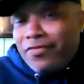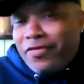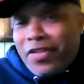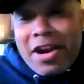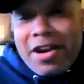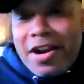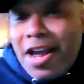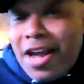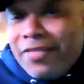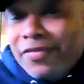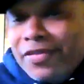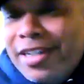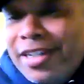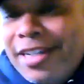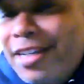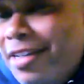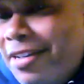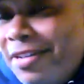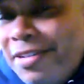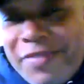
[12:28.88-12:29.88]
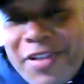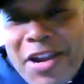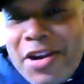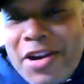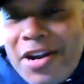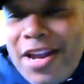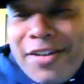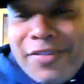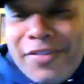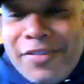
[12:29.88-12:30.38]
Fair
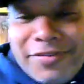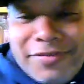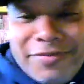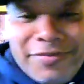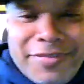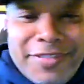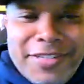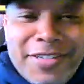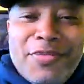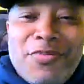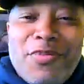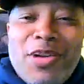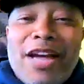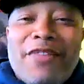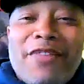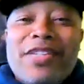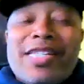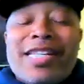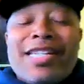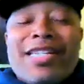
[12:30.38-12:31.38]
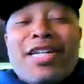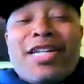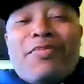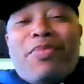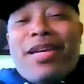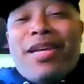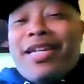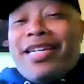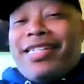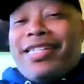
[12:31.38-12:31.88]
enough. We have dissenting
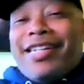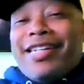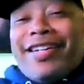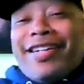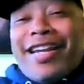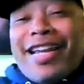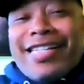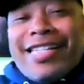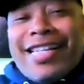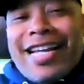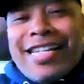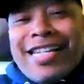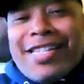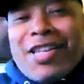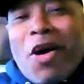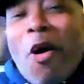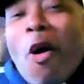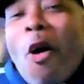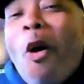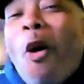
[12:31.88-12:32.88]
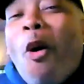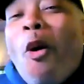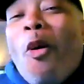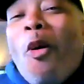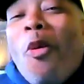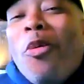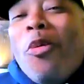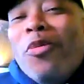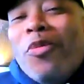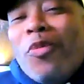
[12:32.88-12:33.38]
opinions here, and that's
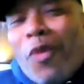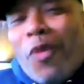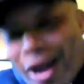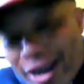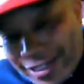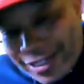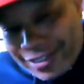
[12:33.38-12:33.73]
all right.